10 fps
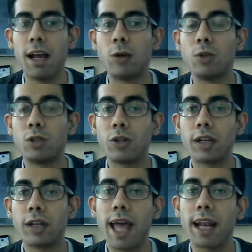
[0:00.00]
who is good
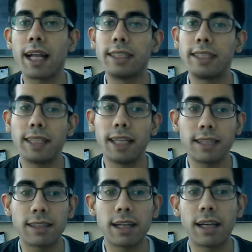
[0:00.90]
at analyzing
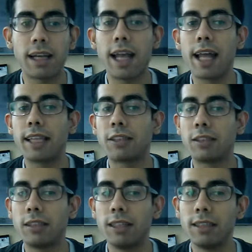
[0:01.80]
data,
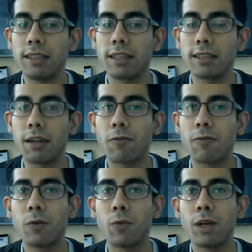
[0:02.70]
attention details, and
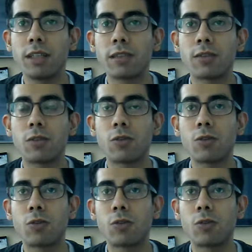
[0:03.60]
find ways
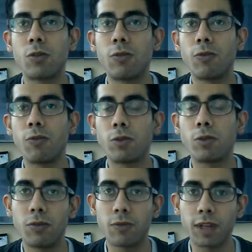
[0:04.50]
to
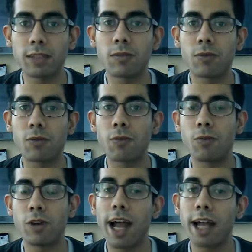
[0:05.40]
invest for
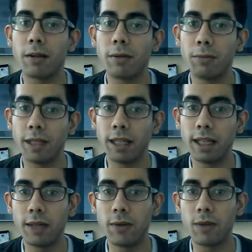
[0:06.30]
the idle money
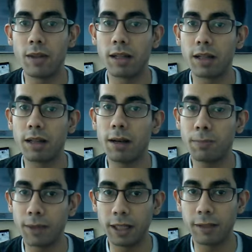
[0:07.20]
within the
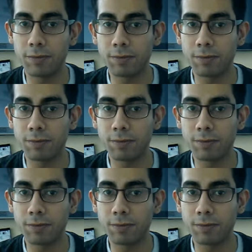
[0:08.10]
company.